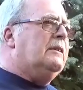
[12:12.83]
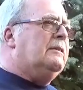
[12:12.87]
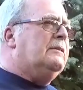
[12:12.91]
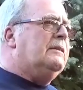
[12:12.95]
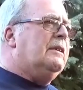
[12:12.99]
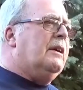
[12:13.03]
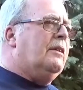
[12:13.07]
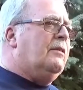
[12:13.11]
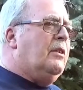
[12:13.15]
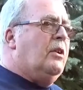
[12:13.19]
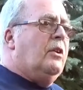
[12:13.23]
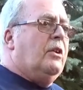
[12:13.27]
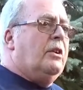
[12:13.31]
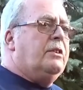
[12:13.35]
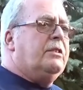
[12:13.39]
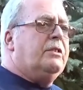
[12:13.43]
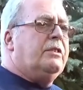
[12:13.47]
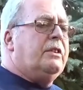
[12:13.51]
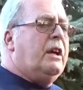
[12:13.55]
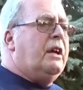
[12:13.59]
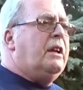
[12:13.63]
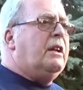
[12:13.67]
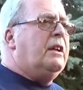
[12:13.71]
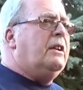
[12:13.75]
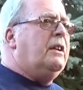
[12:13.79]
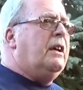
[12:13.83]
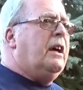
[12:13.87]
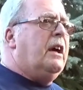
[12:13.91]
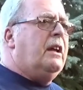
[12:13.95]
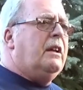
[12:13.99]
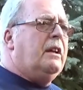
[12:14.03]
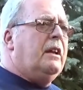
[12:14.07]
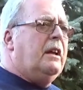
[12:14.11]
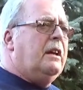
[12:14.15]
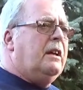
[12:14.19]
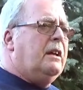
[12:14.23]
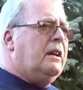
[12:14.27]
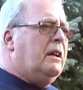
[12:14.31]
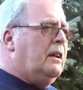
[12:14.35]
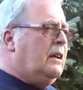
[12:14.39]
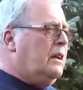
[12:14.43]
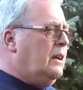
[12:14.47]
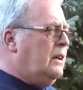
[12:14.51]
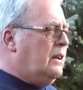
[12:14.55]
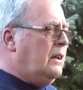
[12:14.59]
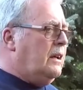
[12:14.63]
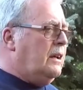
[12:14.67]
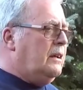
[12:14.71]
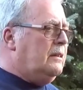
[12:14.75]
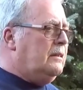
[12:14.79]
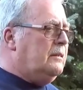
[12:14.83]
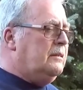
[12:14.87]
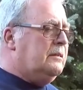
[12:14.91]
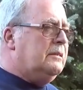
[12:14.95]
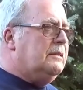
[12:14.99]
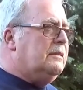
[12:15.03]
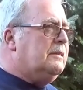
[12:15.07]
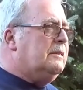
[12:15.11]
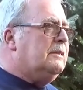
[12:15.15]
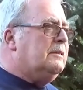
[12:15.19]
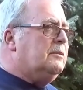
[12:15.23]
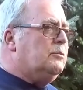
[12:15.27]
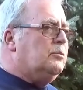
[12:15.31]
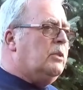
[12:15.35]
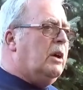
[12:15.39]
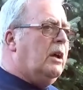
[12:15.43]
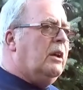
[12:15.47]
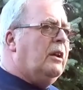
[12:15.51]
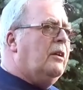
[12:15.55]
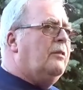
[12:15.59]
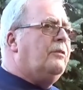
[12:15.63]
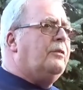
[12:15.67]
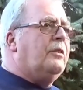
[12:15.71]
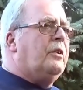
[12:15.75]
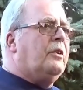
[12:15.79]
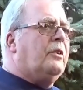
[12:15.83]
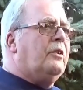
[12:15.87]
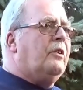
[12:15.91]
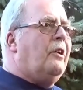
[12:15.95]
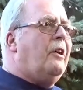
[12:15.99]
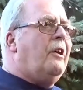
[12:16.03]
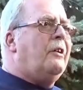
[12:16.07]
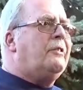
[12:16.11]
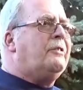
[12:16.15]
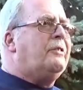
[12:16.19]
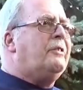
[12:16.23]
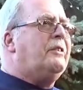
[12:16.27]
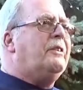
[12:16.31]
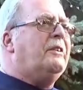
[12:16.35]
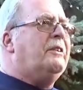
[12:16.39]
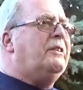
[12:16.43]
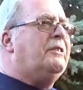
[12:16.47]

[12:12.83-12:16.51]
I've always stated that. And my love for Clawson